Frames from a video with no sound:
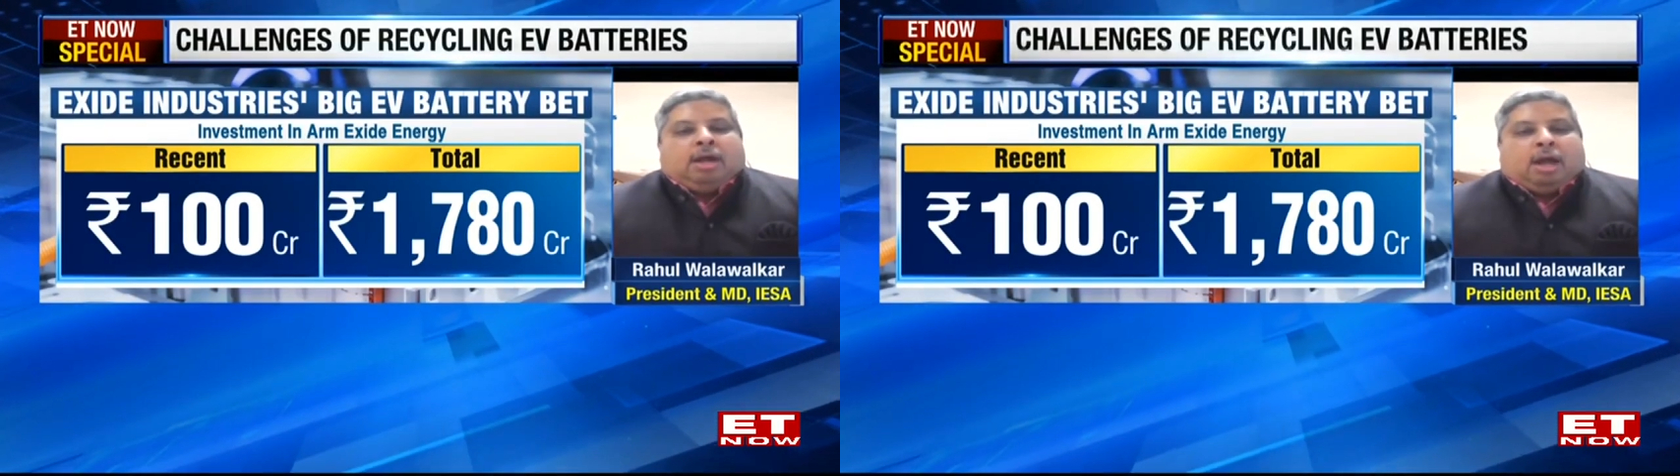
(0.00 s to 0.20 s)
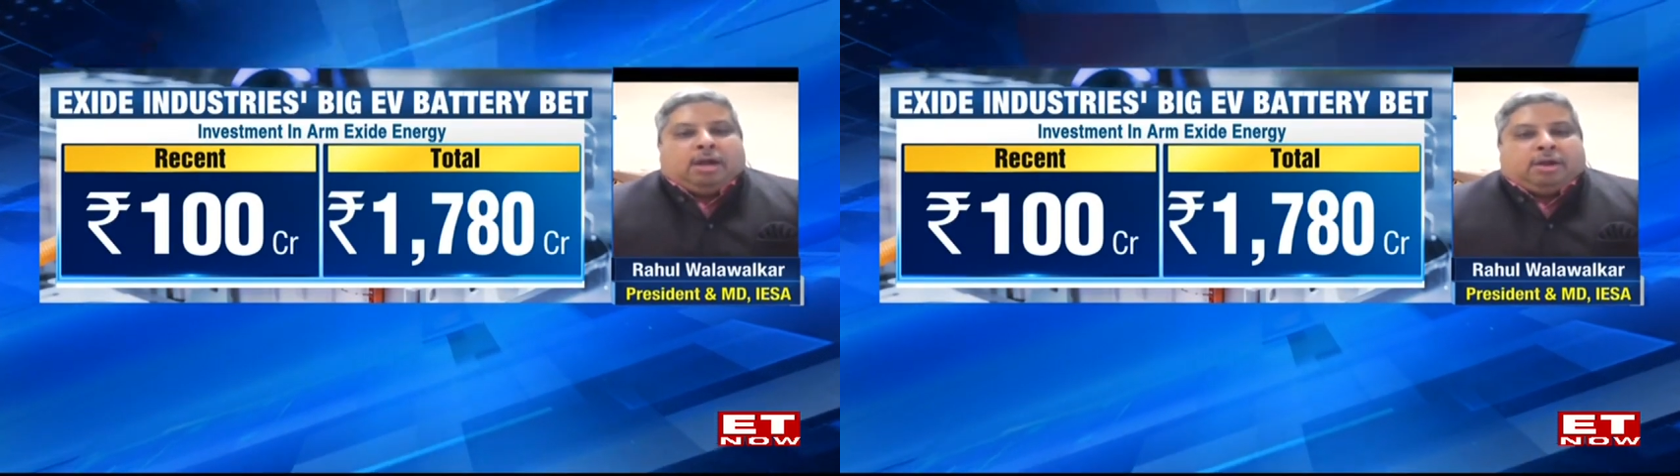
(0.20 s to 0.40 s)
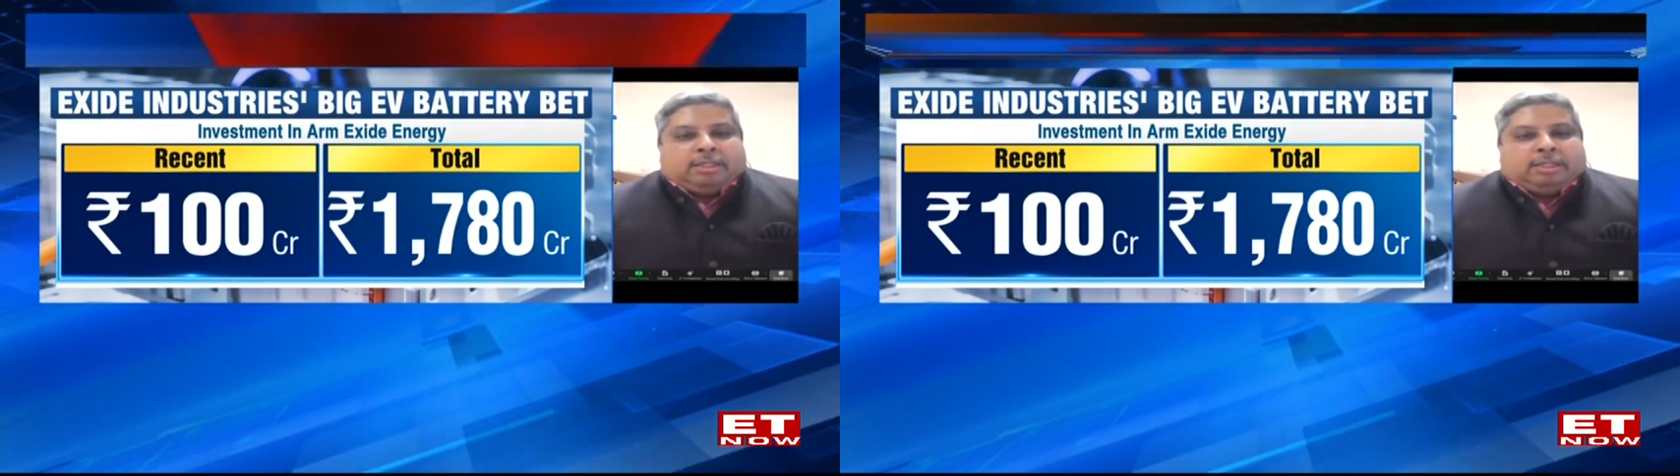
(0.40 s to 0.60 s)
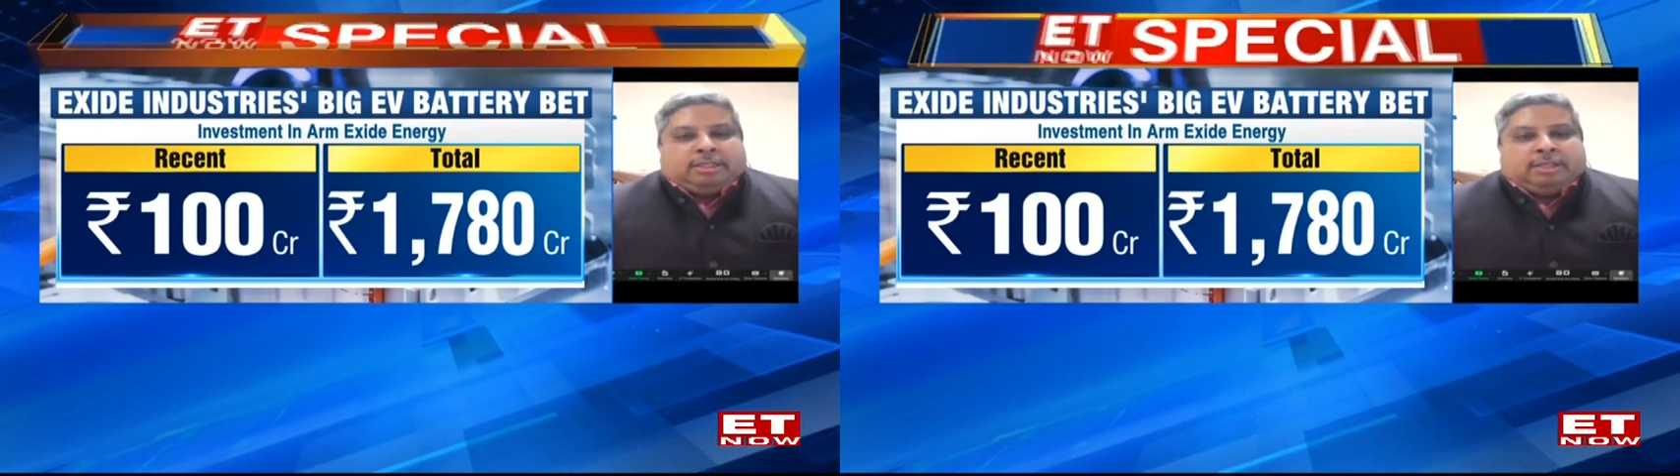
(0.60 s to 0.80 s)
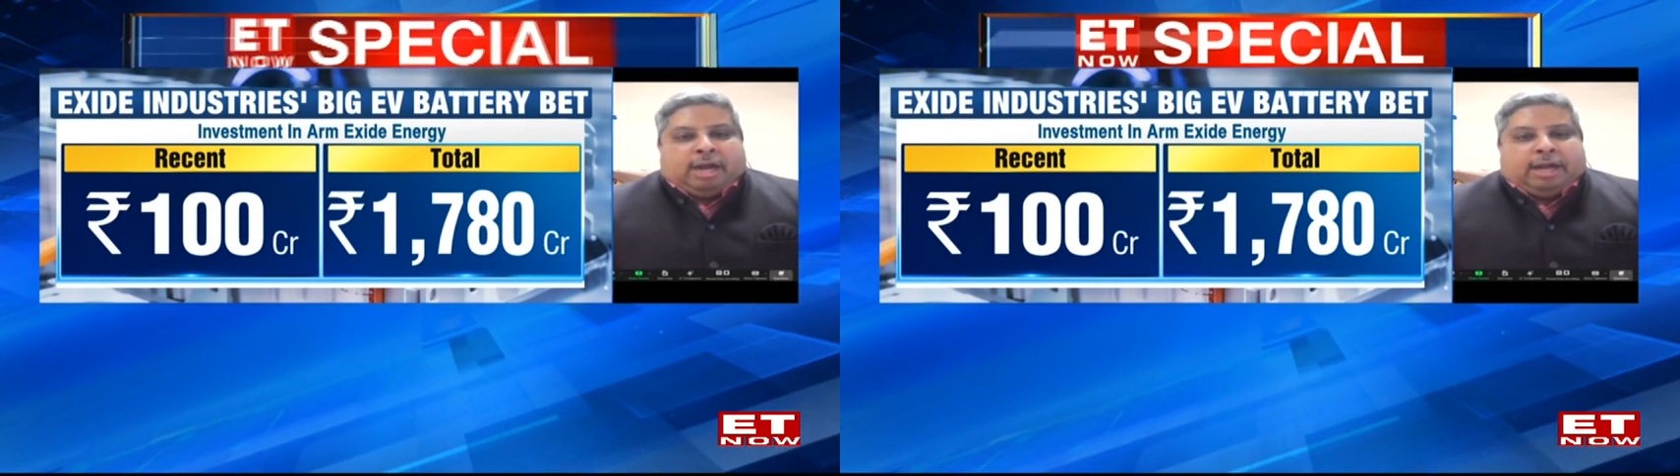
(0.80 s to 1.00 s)
uh,
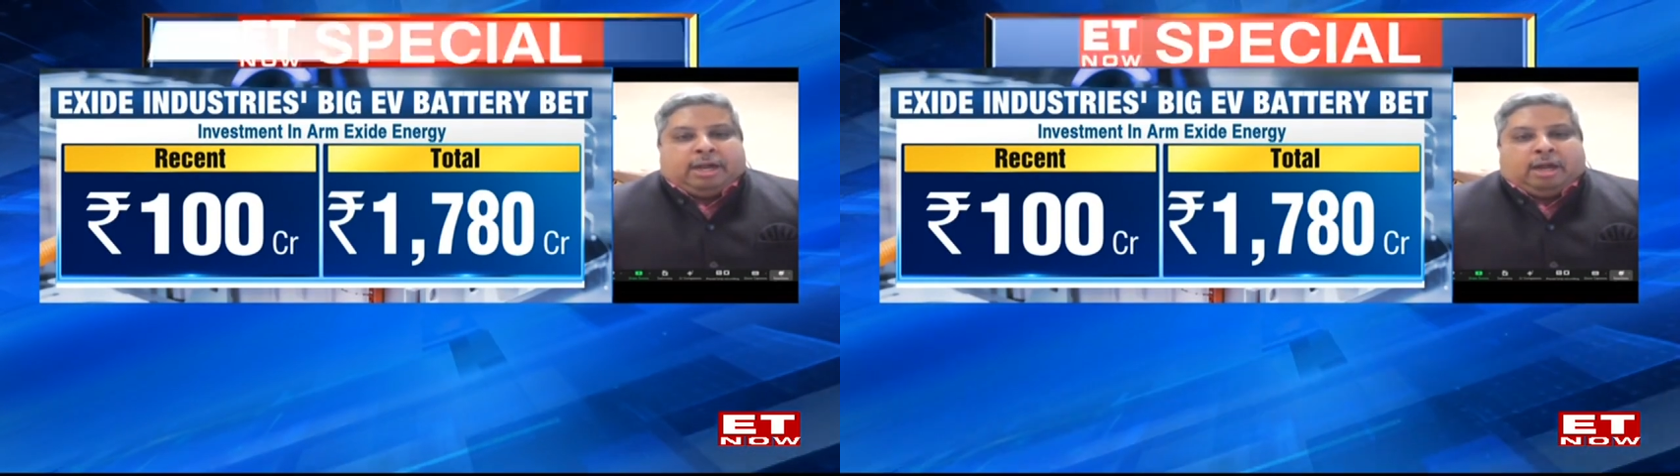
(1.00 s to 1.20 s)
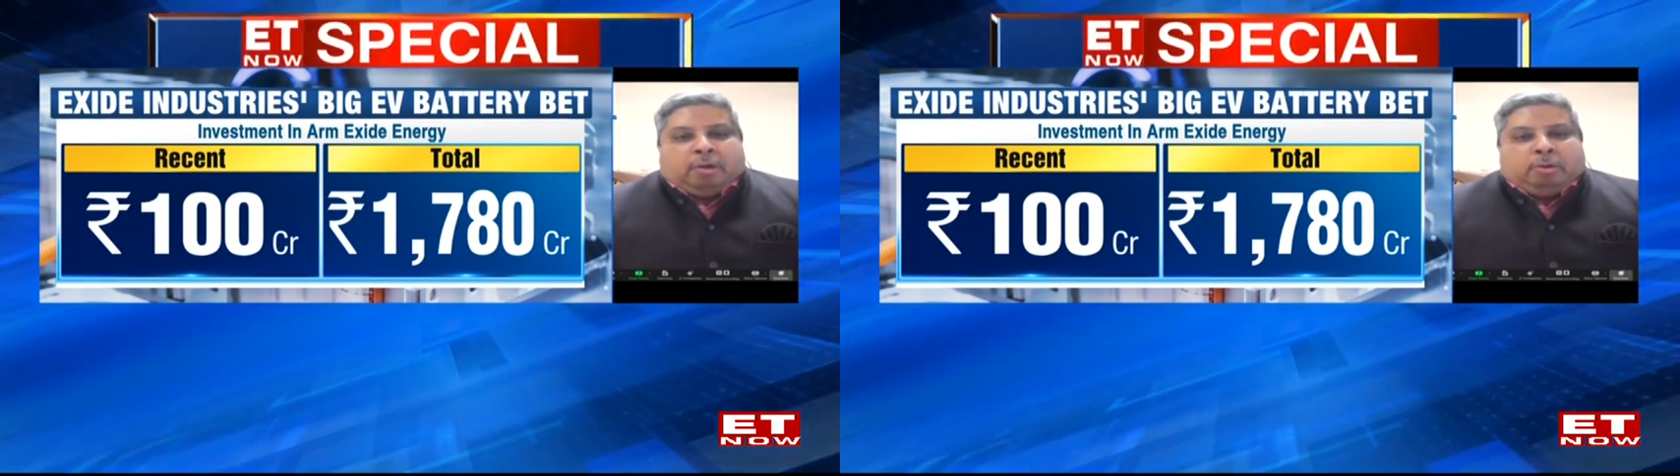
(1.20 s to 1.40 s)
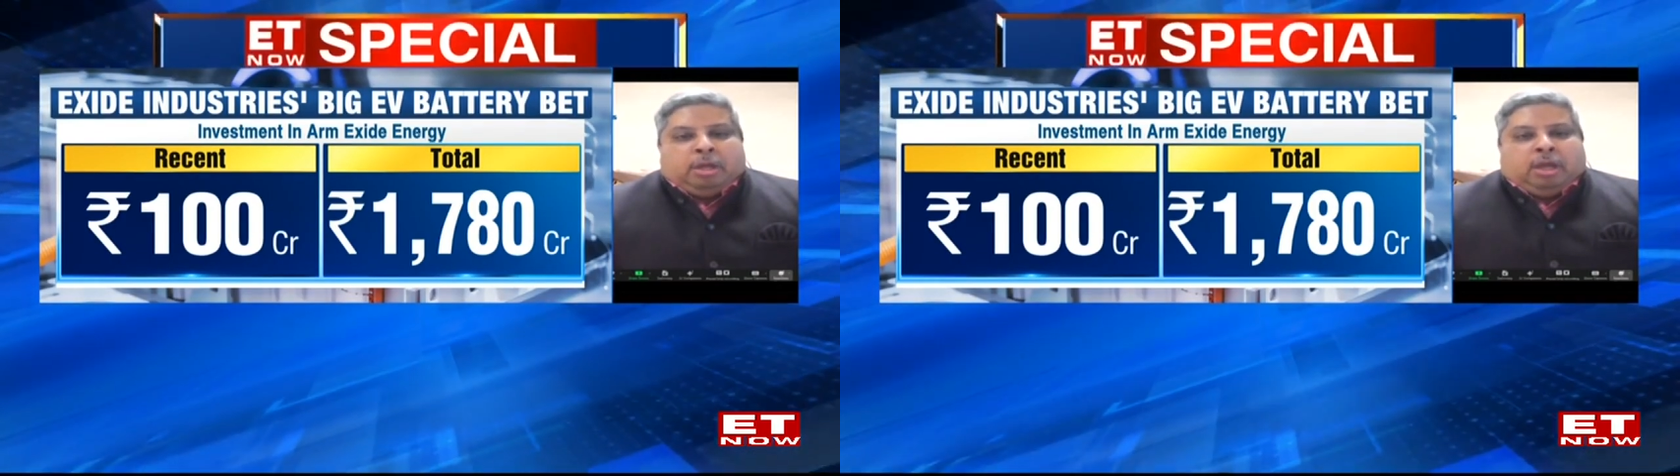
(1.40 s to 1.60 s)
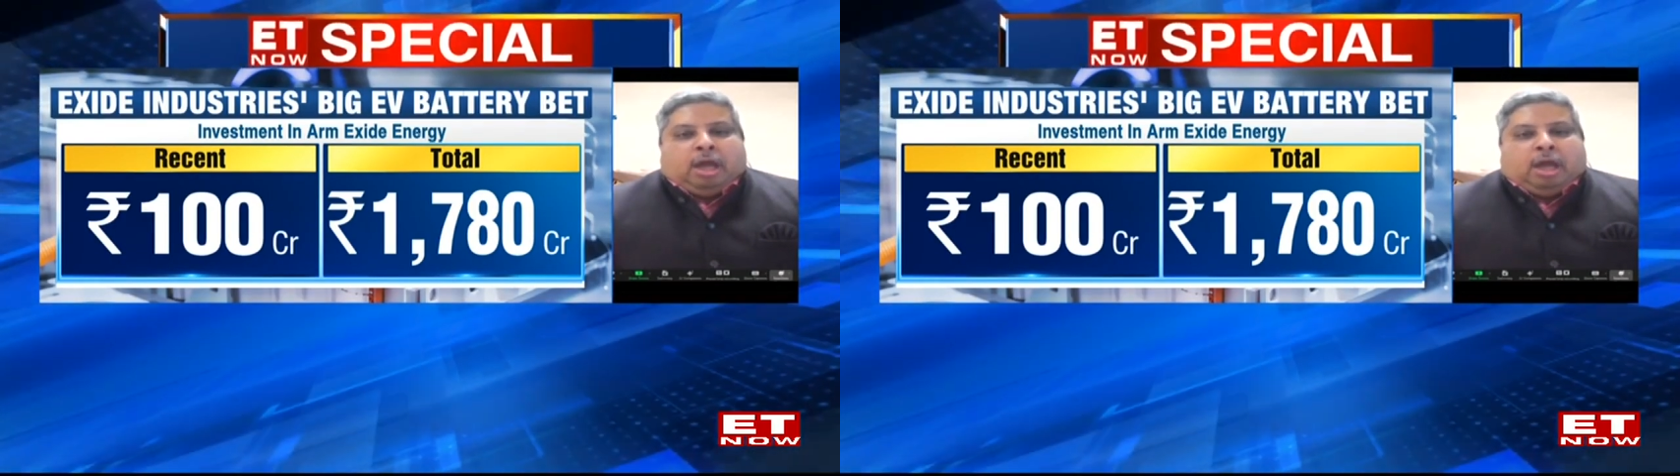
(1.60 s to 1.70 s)
transition right now